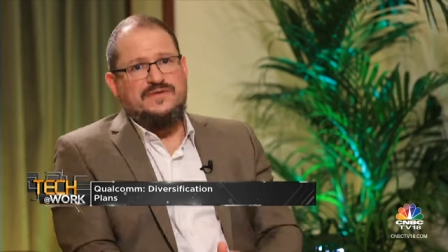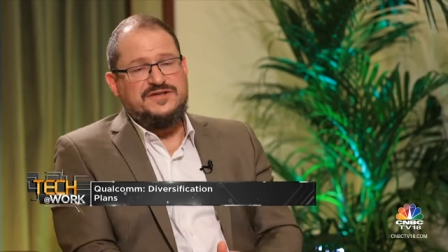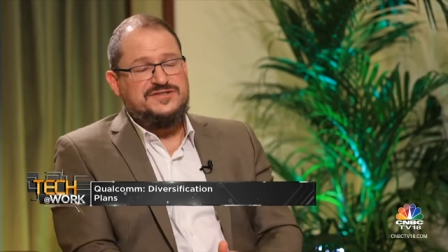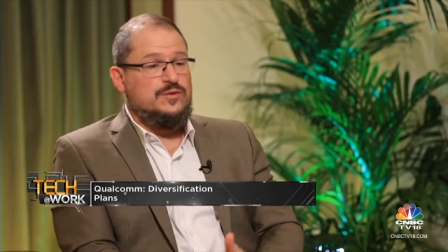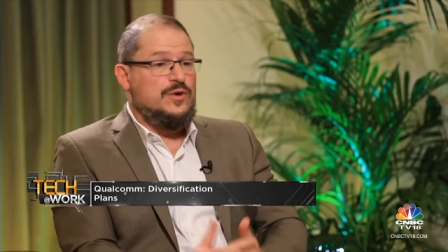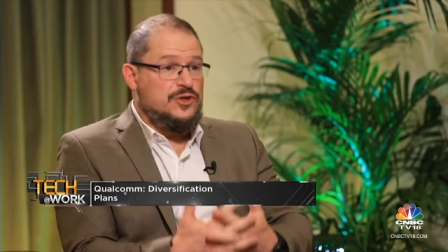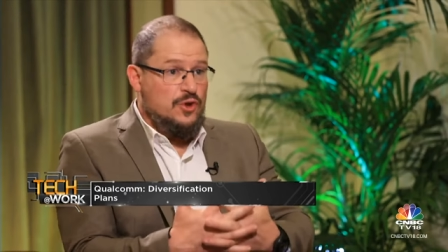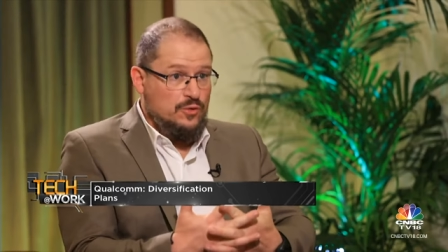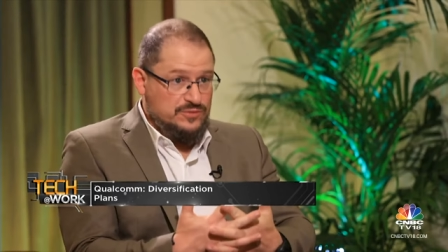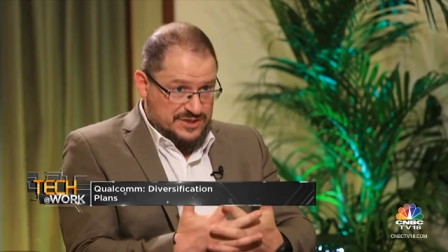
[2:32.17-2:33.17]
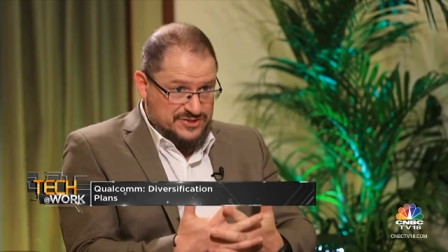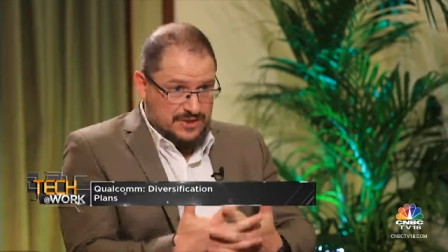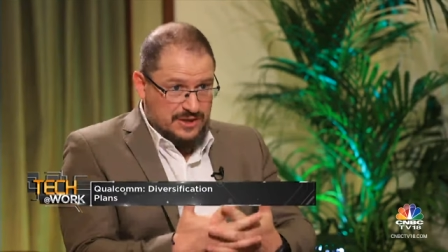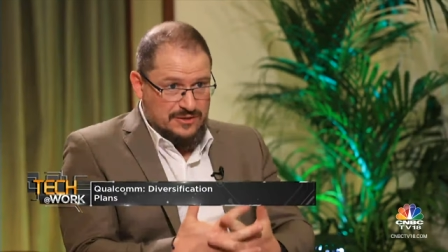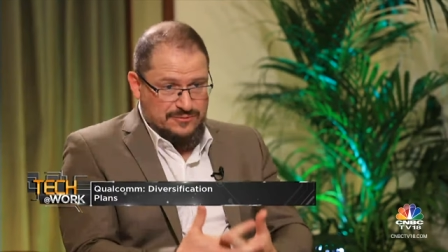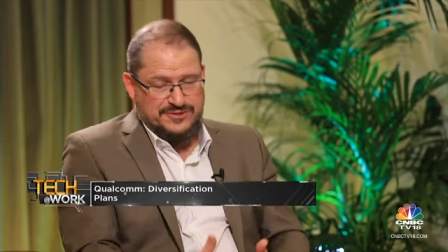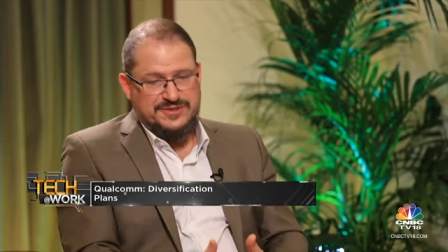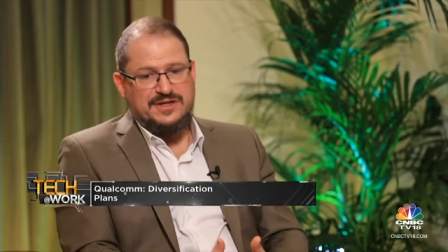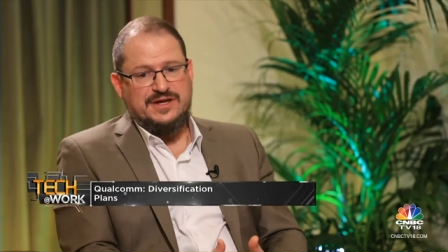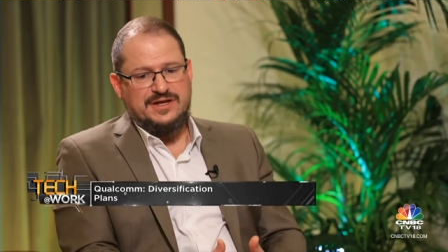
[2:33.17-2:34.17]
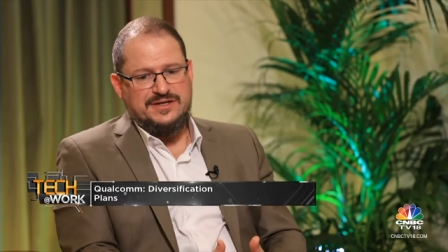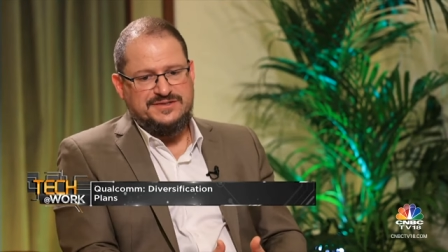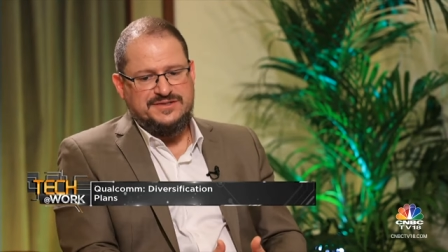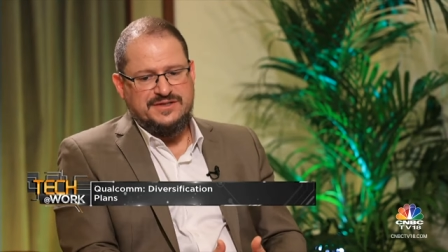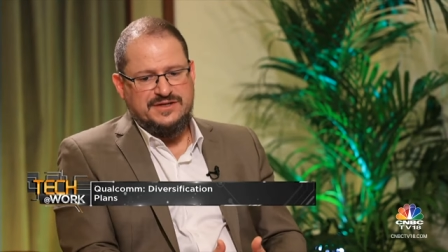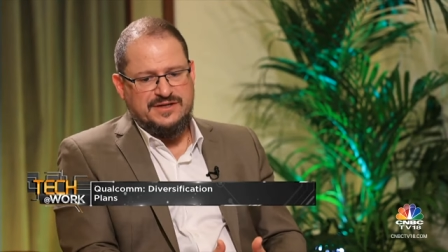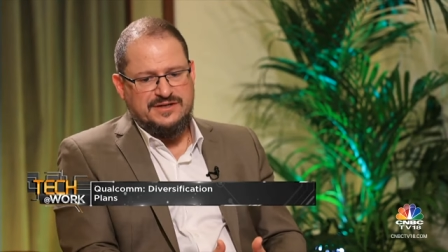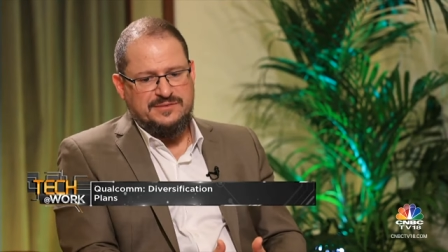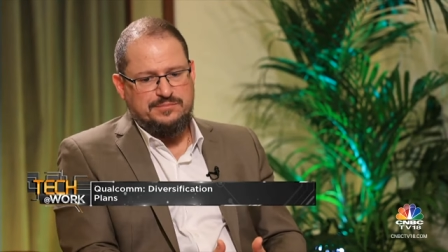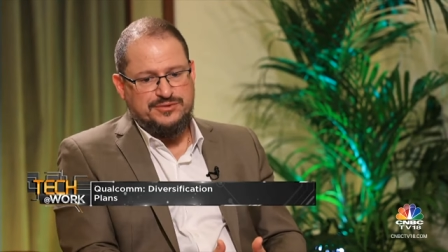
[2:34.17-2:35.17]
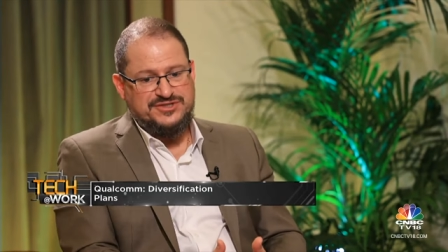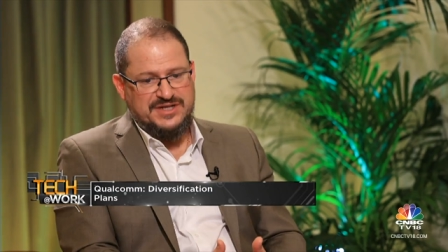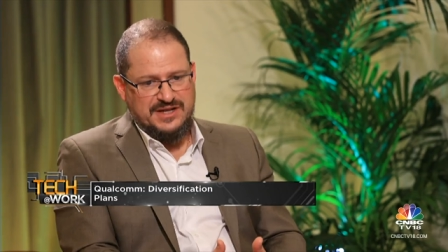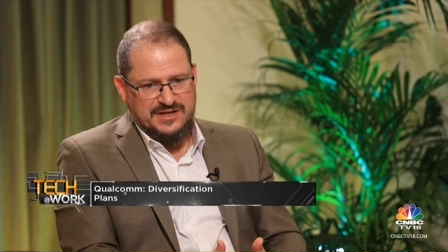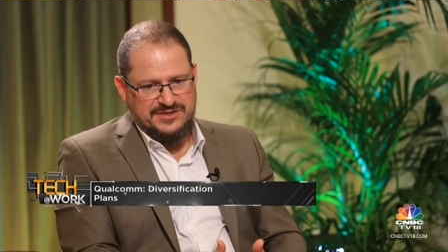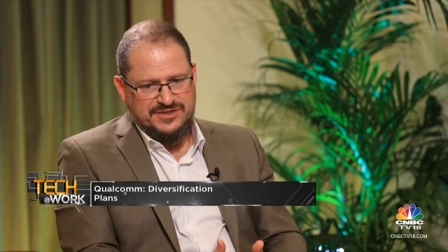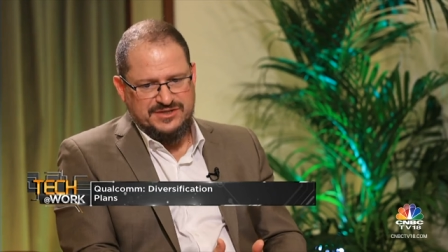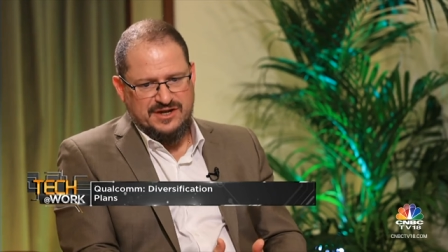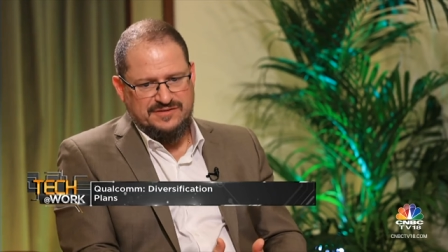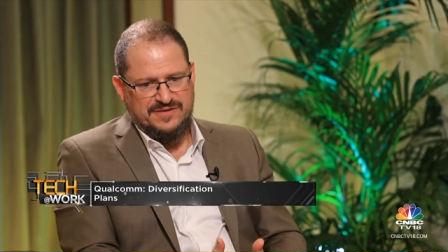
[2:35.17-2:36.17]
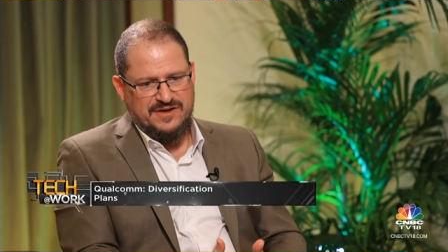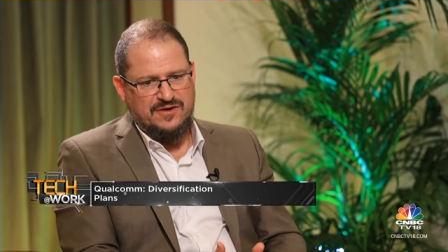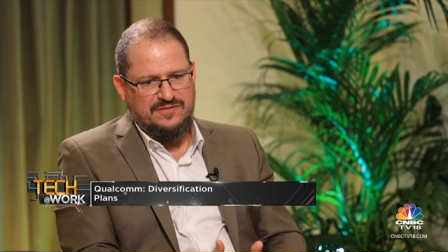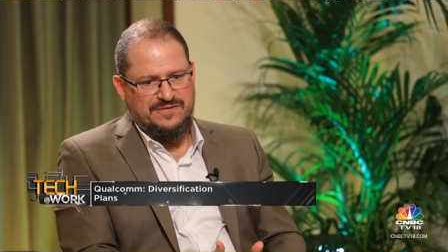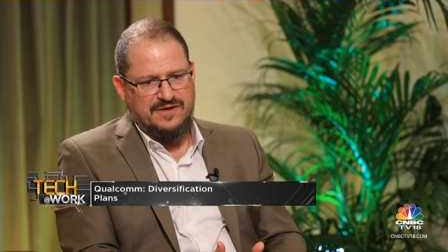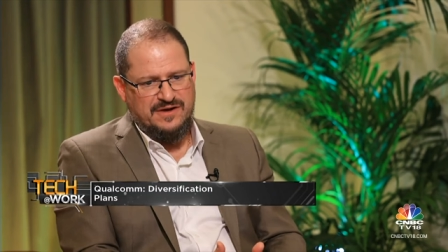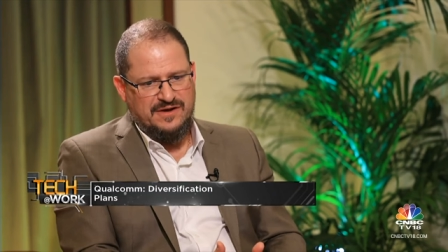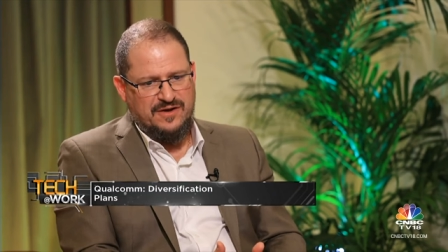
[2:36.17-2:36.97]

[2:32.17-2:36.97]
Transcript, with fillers: things that we don't disclose is uh, the percentage, I think, of, uh,